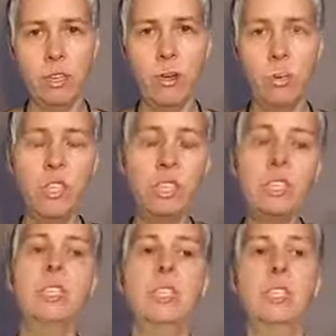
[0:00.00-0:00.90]
We just
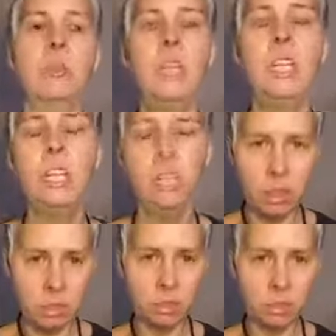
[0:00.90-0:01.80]
need to we need to
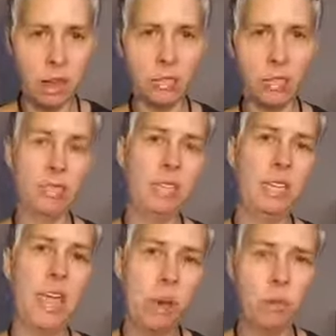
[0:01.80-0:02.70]
get this
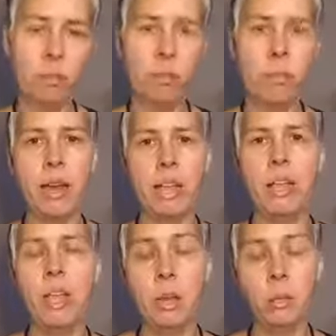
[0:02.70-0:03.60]
toxicity out of the
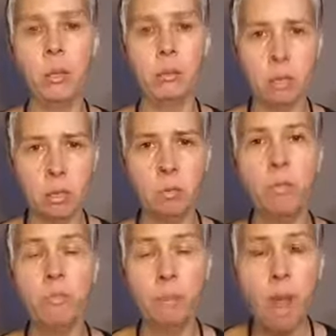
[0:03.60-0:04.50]
body, and it will it
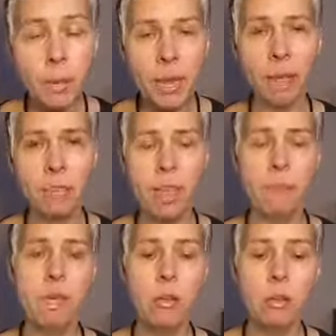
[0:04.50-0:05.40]
will vomit out
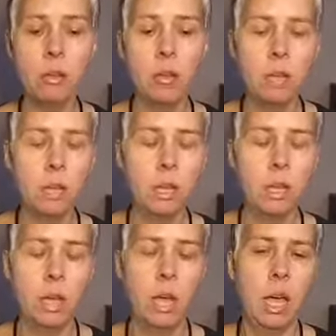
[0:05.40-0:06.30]
that meal.
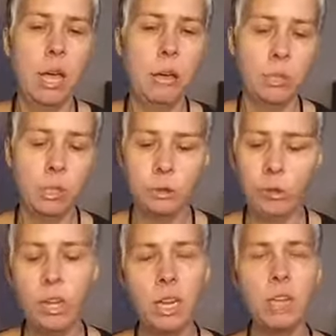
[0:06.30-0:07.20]
Um, so if
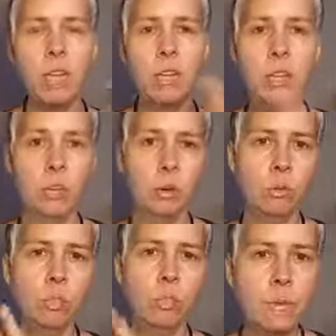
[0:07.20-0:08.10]
you're eating, you
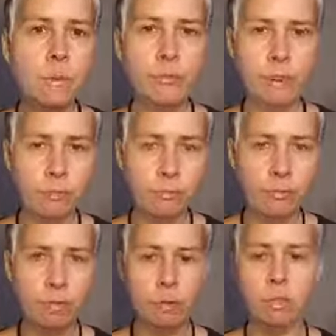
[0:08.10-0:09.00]
know, deep fried
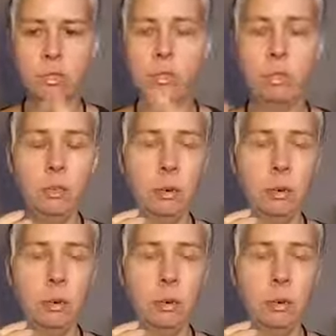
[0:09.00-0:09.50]
foods, you